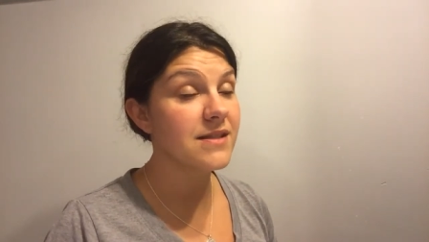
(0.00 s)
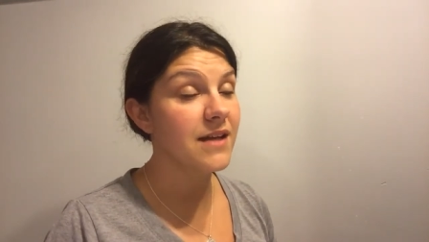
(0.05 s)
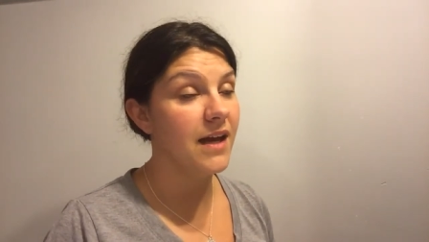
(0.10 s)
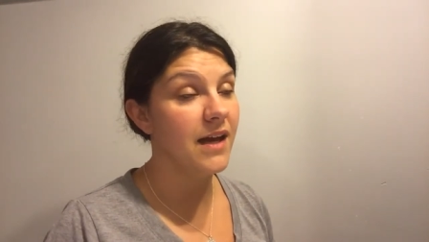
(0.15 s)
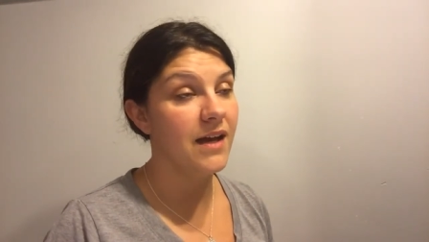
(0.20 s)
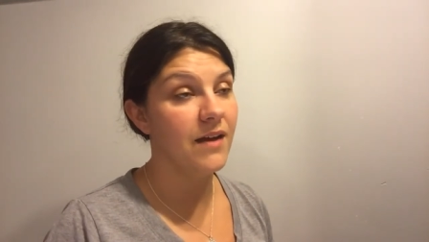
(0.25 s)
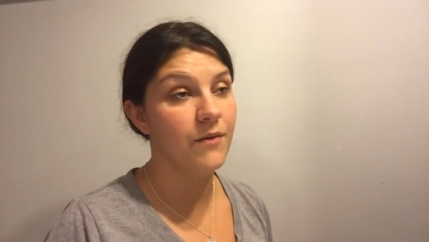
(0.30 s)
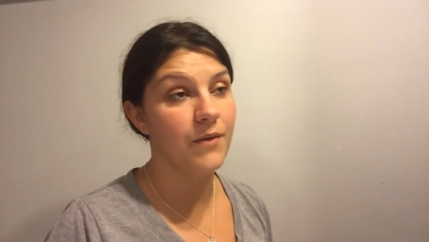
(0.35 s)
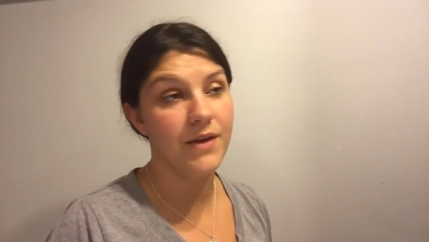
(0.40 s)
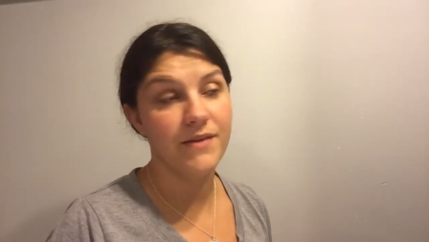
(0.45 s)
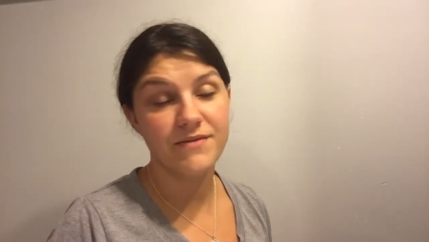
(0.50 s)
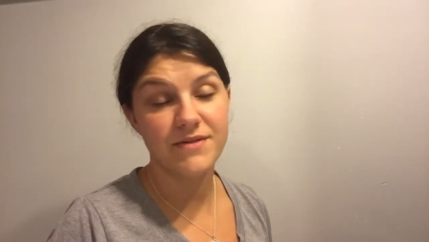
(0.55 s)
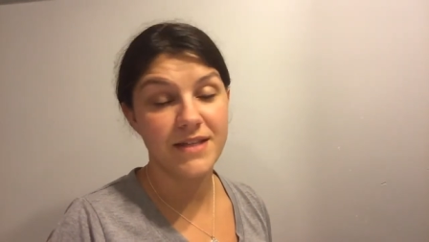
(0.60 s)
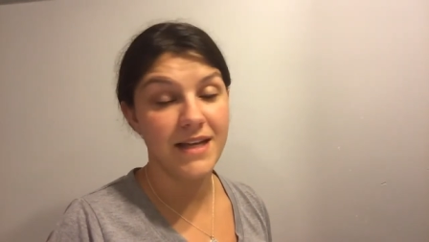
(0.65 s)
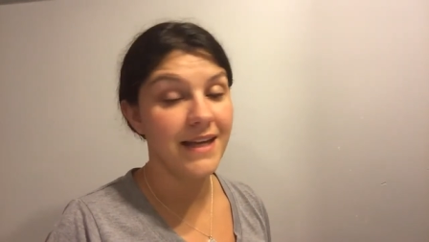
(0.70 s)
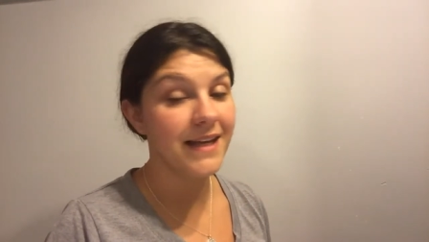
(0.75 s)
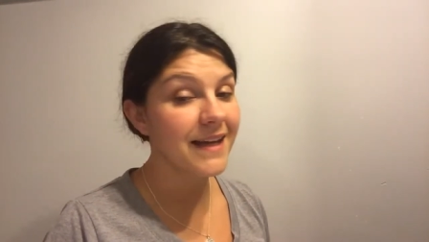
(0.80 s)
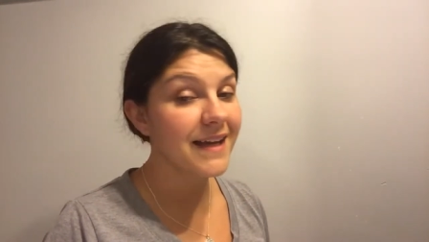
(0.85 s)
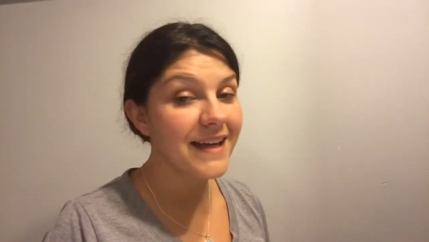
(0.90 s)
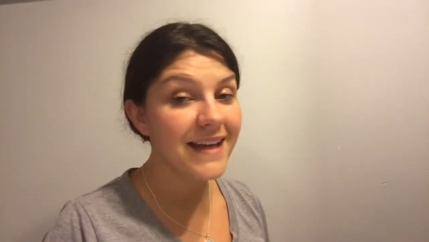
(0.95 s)
Uh, we've
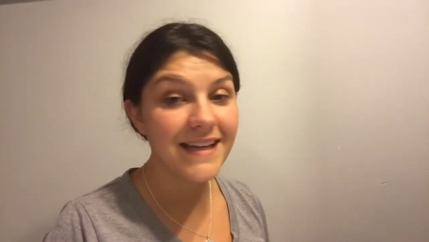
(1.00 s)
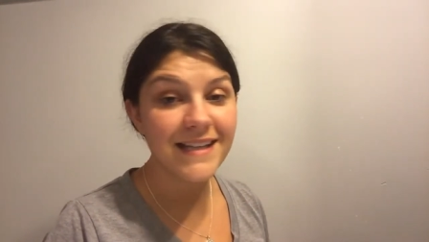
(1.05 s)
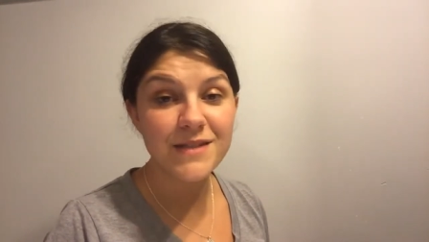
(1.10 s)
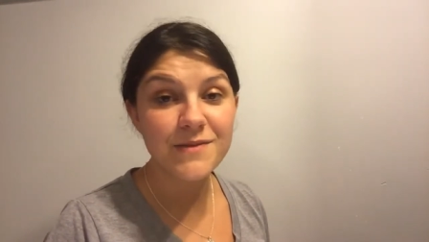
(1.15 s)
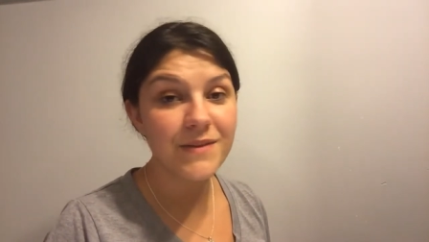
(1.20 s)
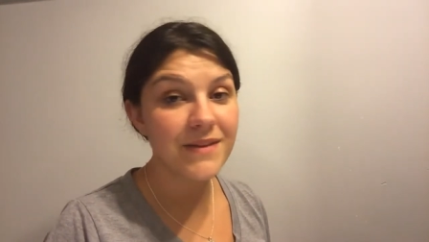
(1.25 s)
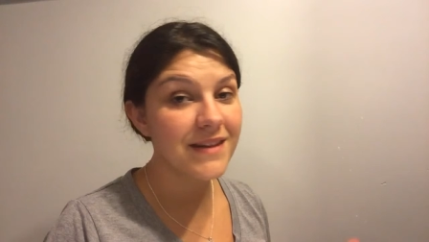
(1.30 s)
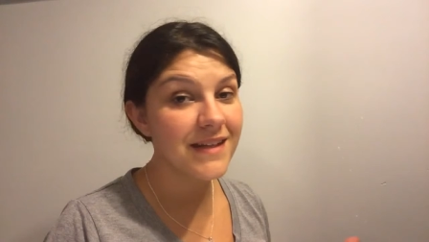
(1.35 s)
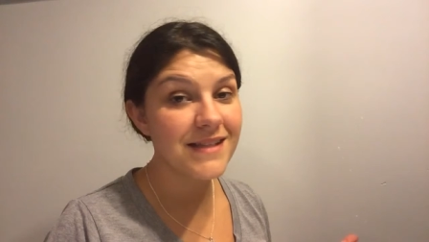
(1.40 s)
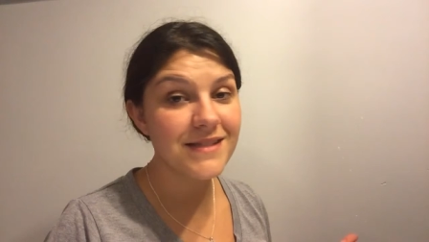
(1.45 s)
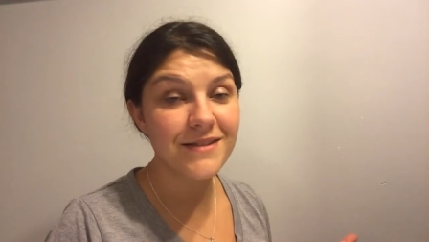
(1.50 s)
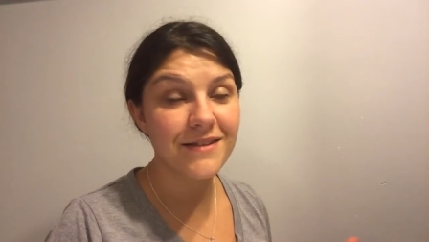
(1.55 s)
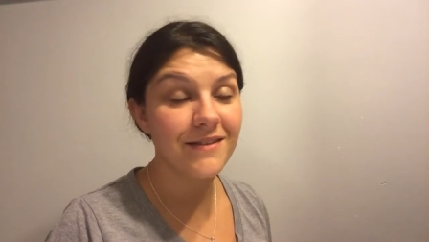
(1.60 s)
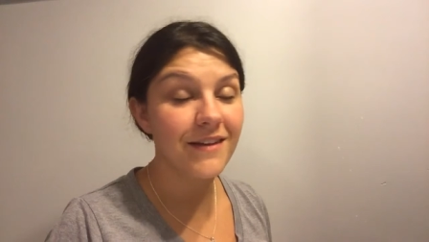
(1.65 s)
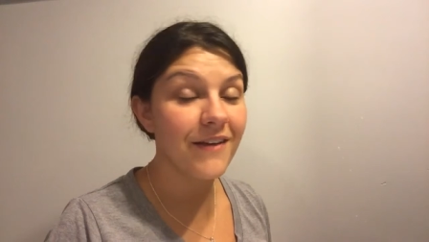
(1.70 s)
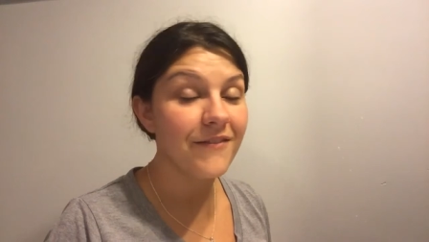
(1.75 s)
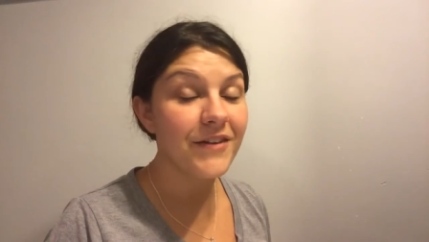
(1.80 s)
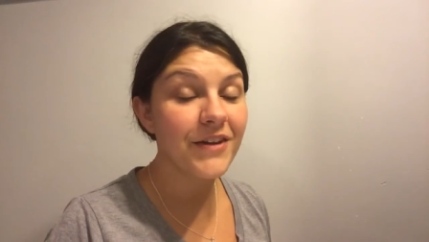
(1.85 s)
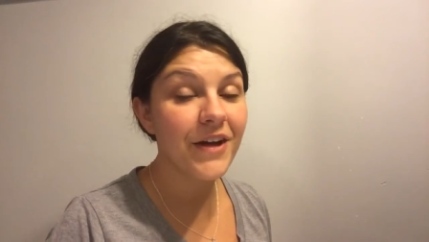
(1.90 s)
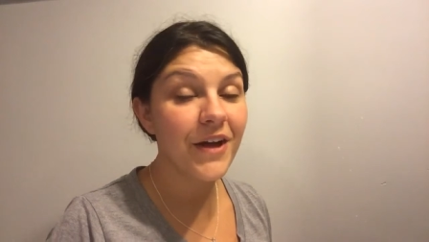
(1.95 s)
taken kids with us. They
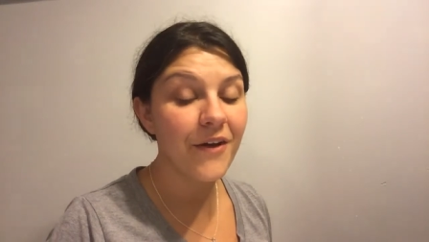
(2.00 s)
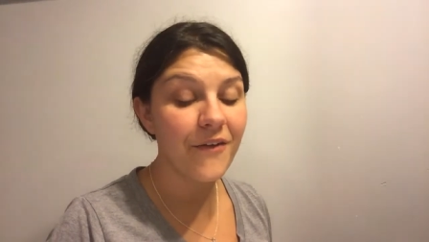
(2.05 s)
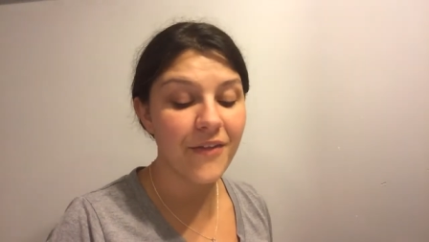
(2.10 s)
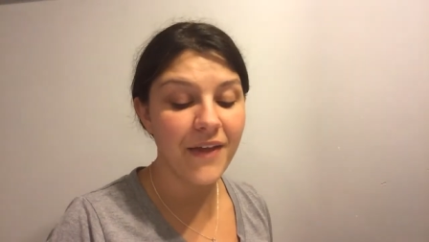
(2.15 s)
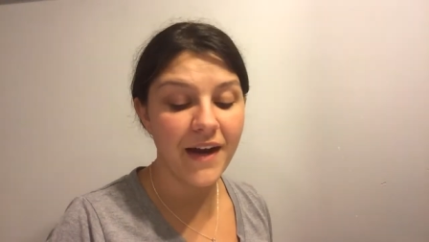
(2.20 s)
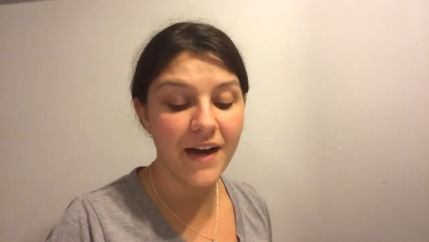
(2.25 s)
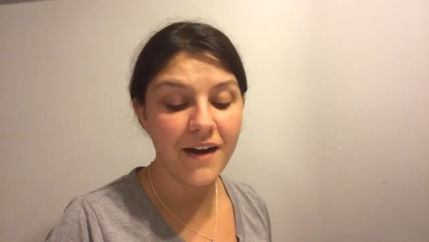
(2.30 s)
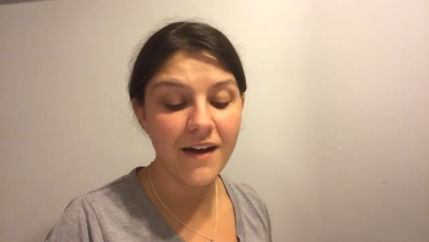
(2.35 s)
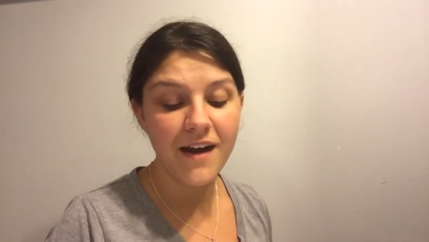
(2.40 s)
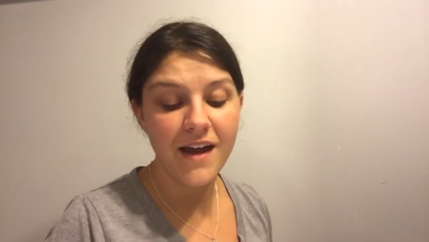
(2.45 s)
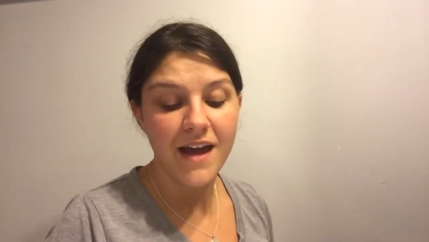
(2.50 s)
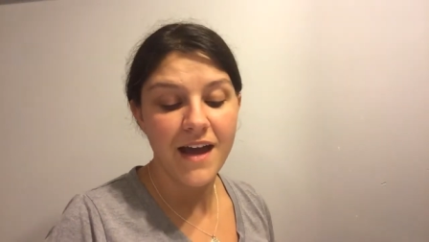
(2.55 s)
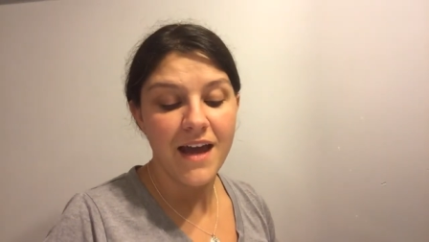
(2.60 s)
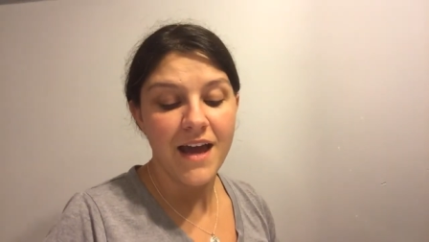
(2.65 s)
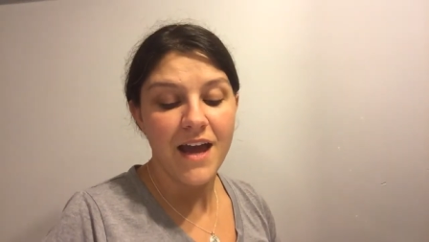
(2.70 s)
love to go there.